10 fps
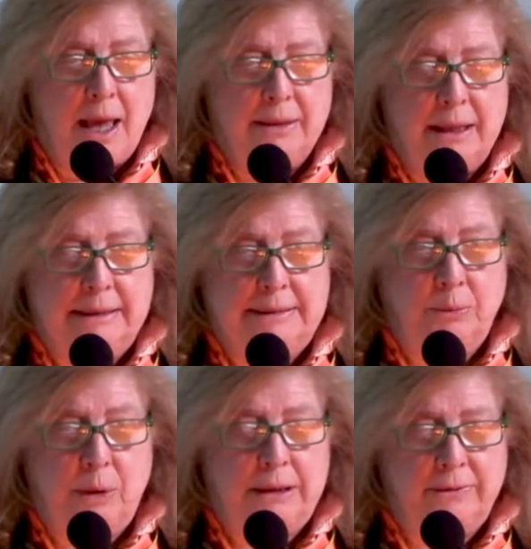this
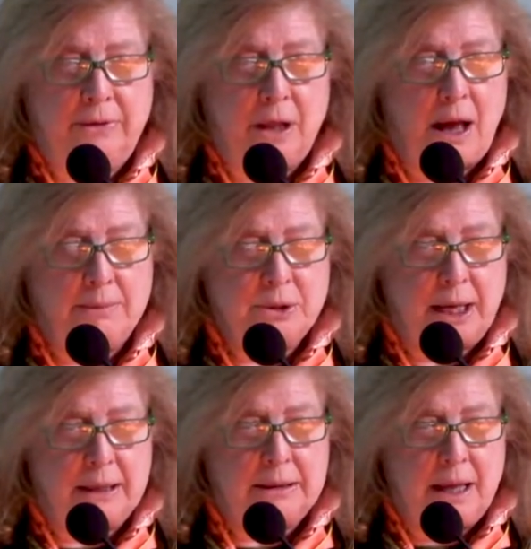wonderful
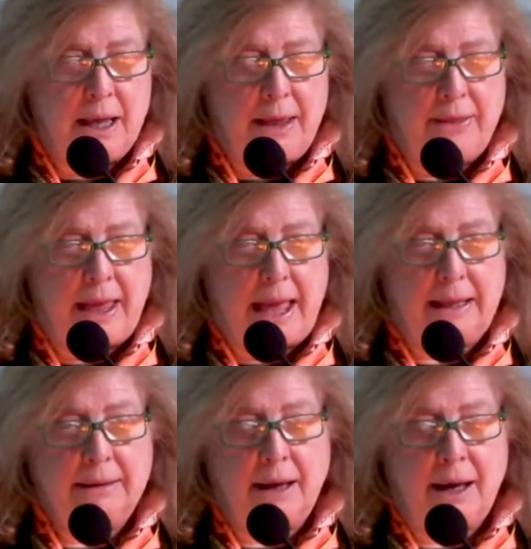object
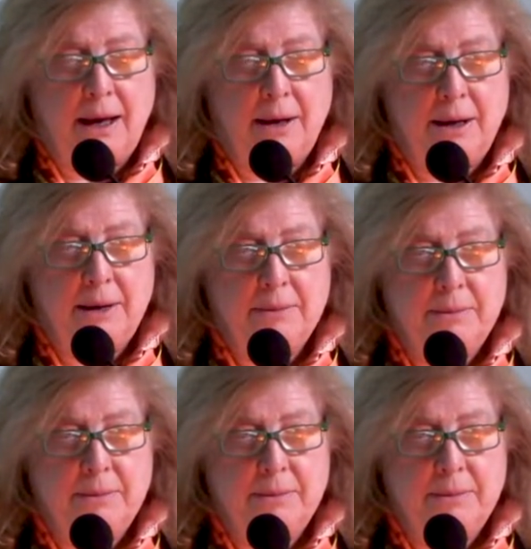that uh,